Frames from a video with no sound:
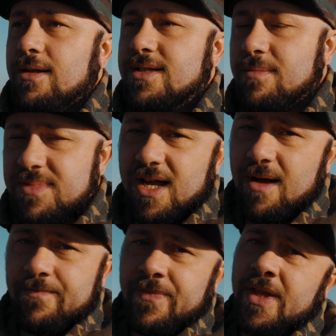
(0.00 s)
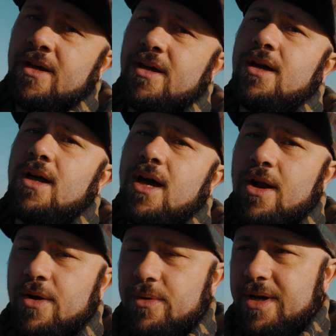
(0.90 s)
something's up.
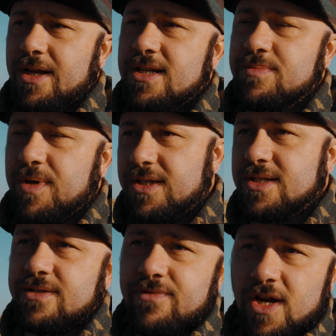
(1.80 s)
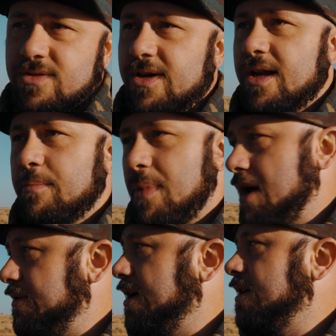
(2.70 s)
I don't know what it is, but this is frustrating,
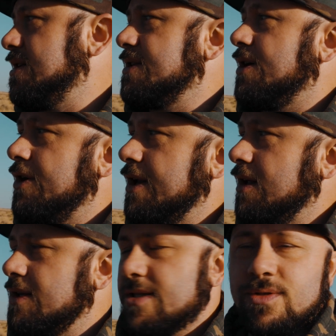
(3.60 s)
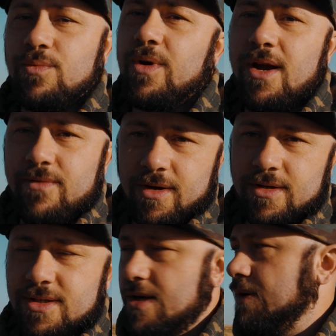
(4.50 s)
bothering, this is hurting, this is
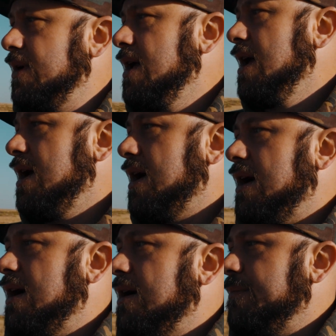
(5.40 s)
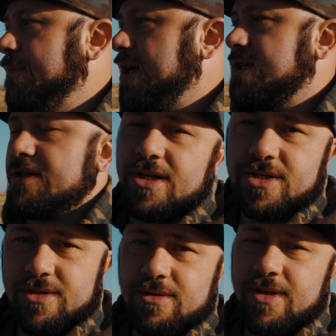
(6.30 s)
whatever. So um, make sure
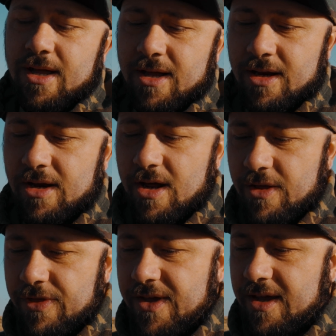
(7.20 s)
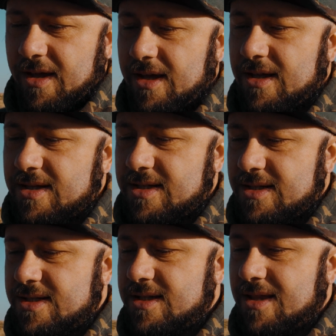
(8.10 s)
that you do that. And another thing
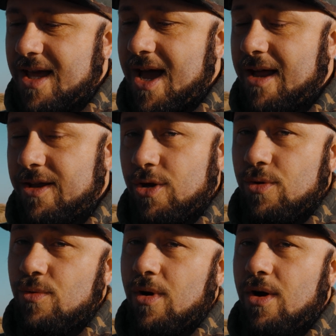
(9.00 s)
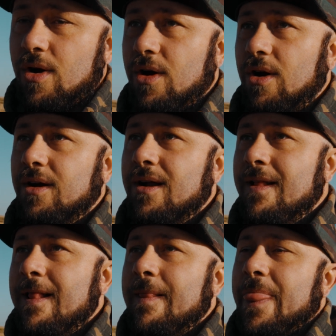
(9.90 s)
is that you are
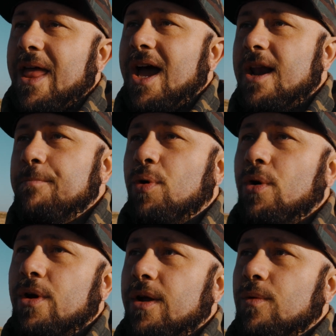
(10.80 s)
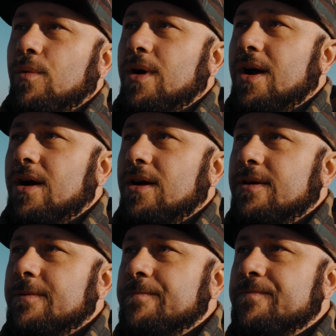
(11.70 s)
at a point where